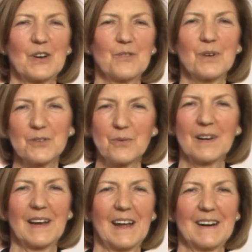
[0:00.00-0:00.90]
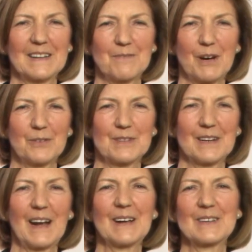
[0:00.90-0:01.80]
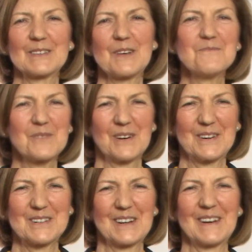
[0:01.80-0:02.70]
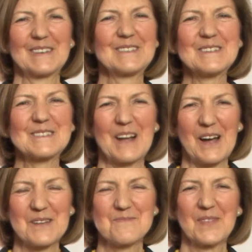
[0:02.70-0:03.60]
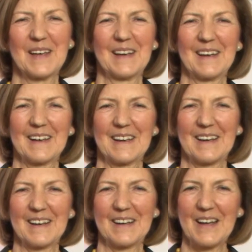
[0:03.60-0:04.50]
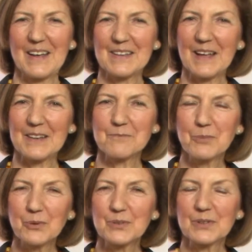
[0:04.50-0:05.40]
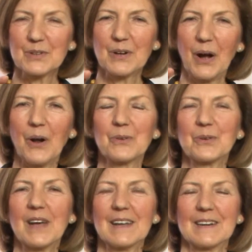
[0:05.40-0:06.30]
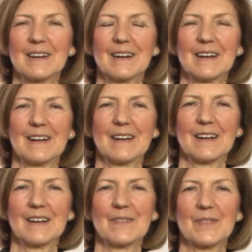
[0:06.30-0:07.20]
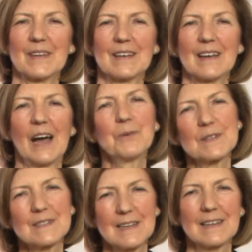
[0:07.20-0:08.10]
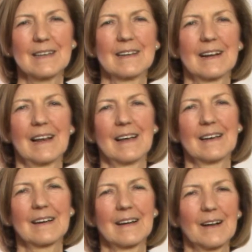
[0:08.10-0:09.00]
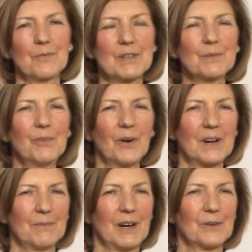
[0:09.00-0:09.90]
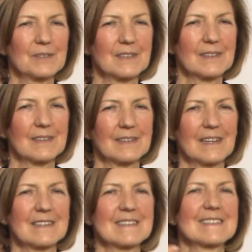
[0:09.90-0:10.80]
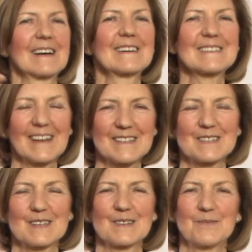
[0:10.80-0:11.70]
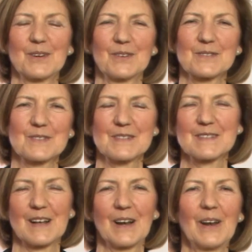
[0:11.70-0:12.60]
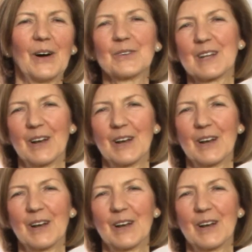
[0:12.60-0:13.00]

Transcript: when you will learn about the right temperature this time uh, and and put all together. I was thinking like a little bit more about uh, that success, because it's a lot a